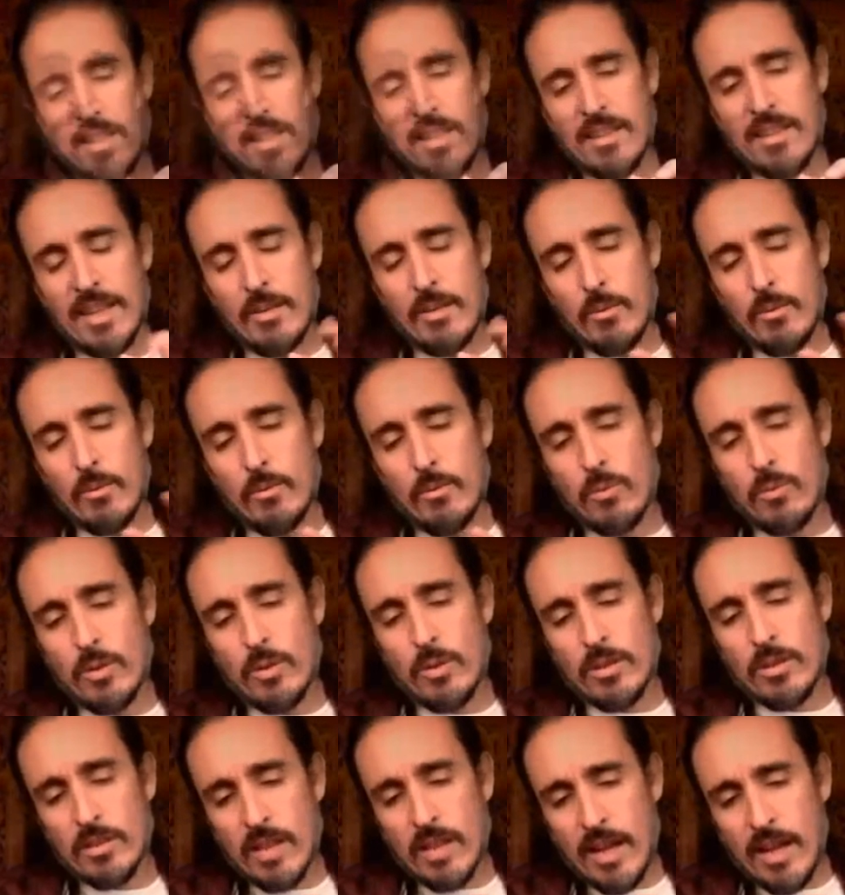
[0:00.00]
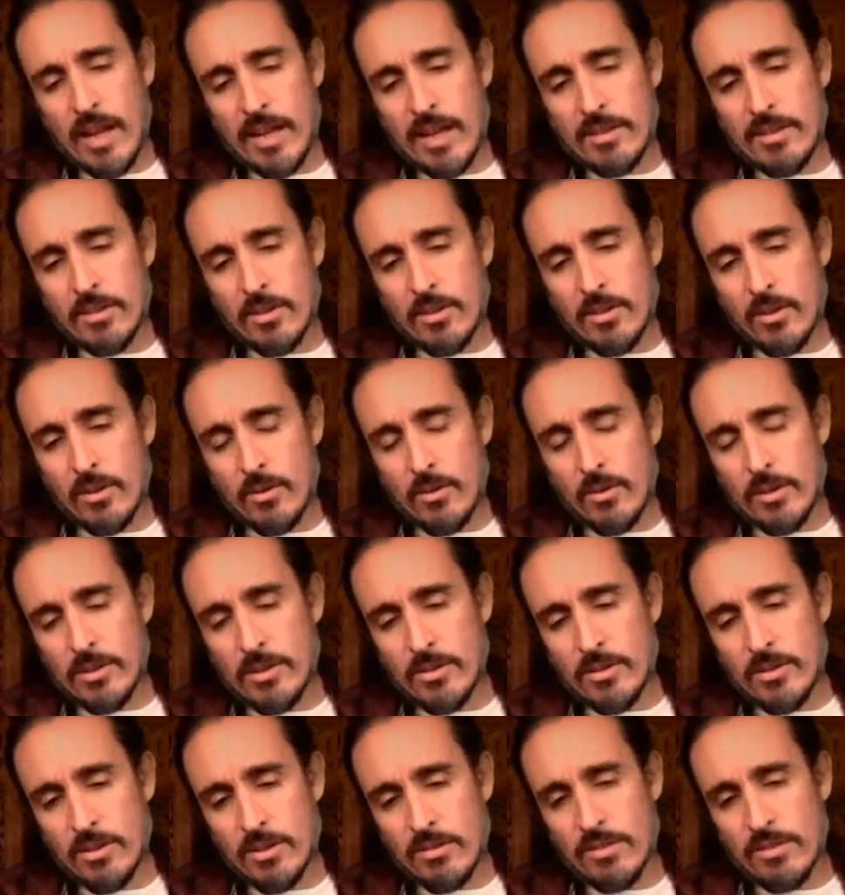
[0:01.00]
Like where lies are always
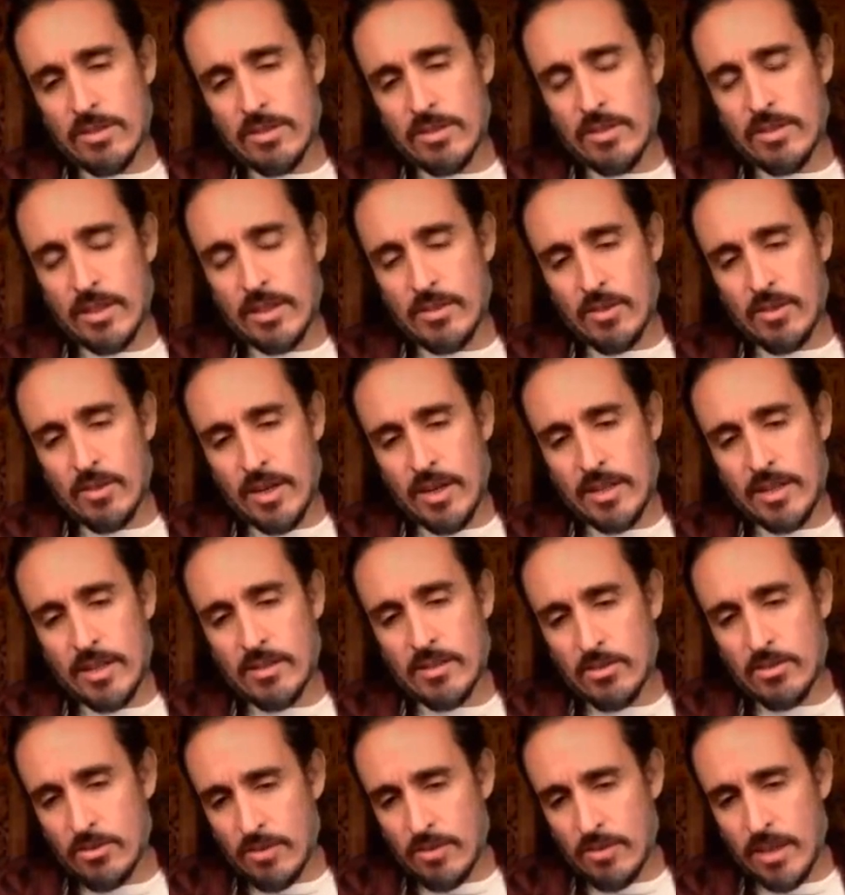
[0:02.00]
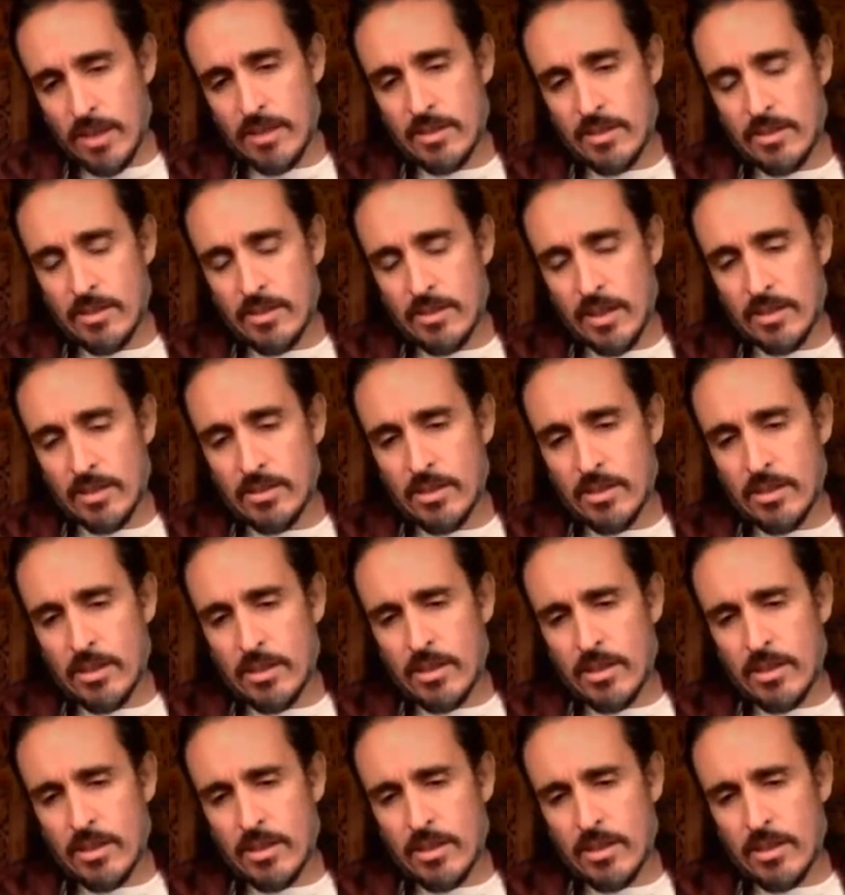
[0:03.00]
nervous and trying to strategize,